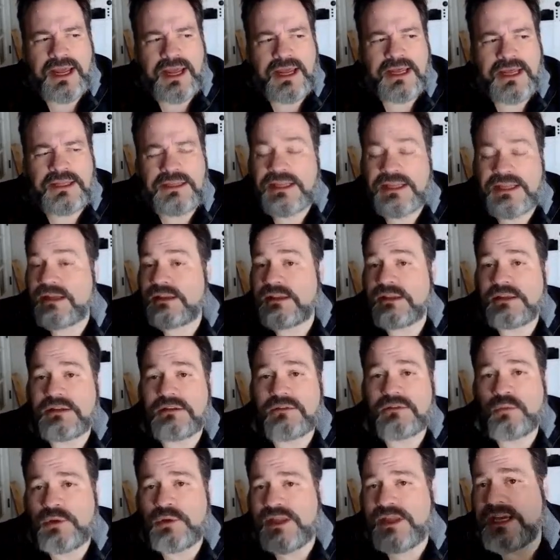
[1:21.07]
and
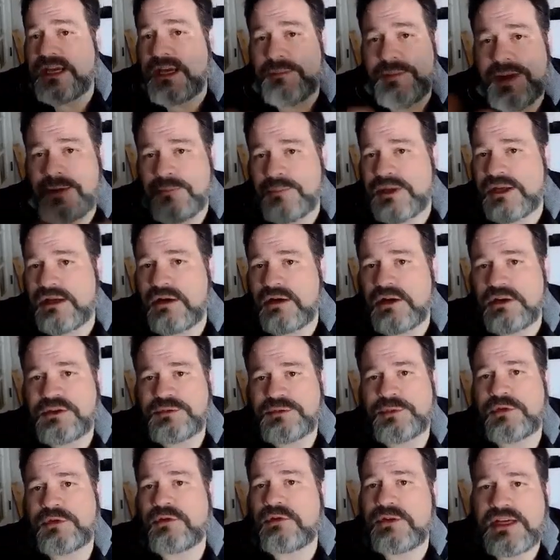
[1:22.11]
when they come out and be an entrepreneur,